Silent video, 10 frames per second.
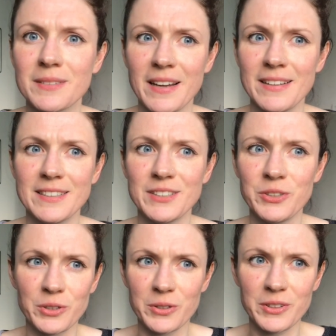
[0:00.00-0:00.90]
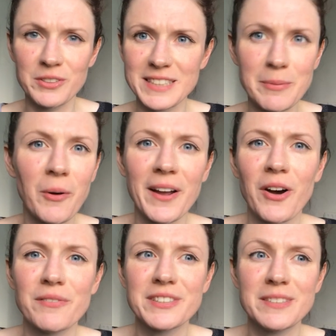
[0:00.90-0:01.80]
and you, you seem quite
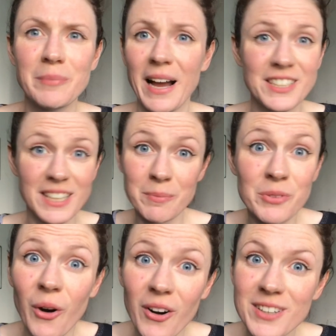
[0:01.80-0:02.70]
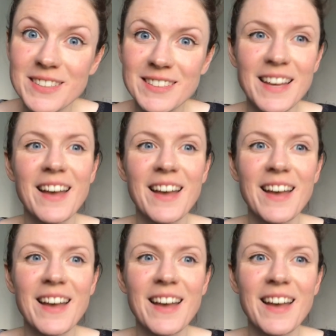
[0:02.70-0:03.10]
confident, but actually, I'm not.